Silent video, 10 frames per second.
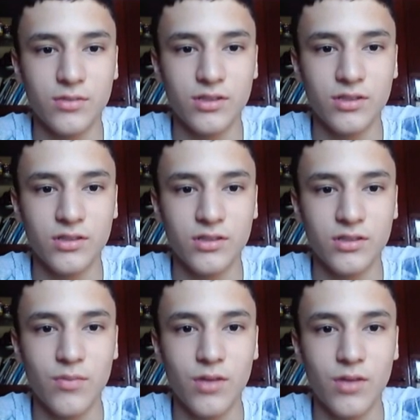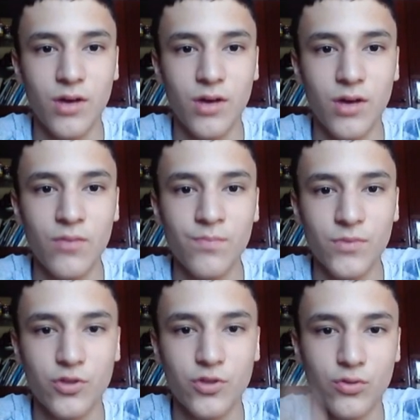in the above,
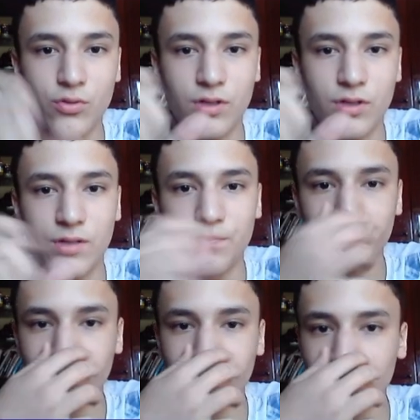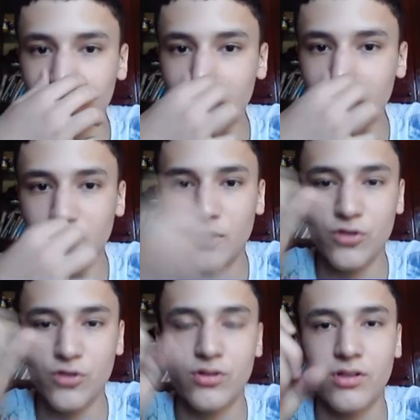to measure
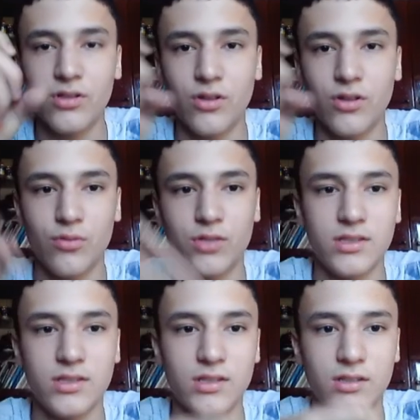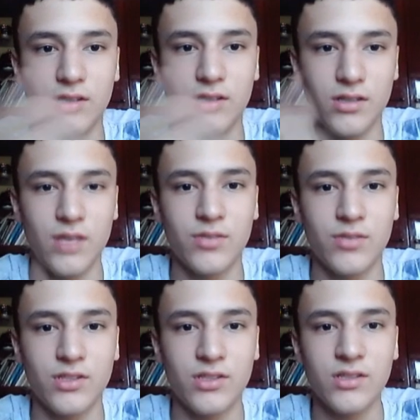the object's the
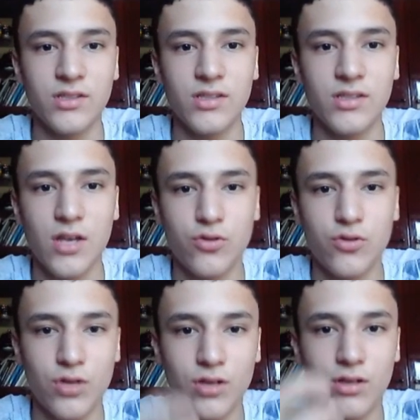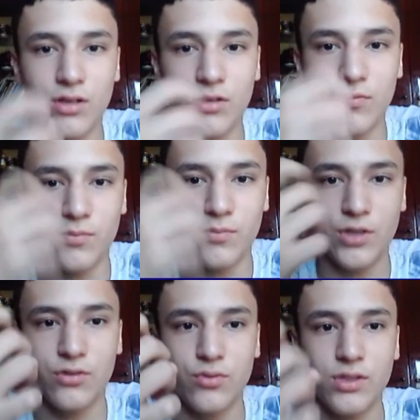dimensions, because
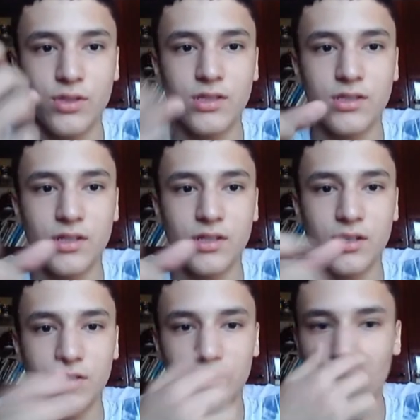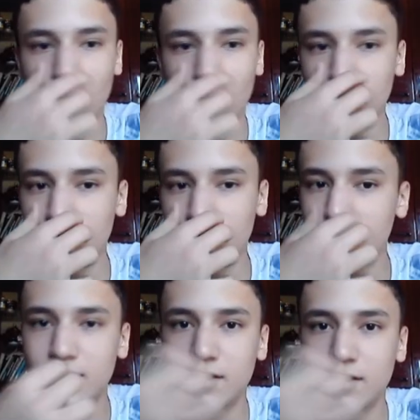we need the object's
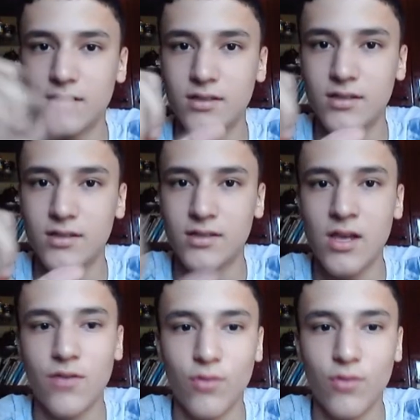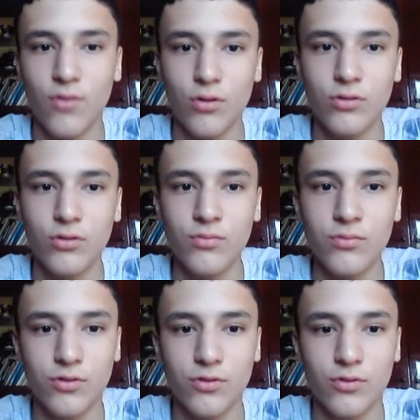this volume. So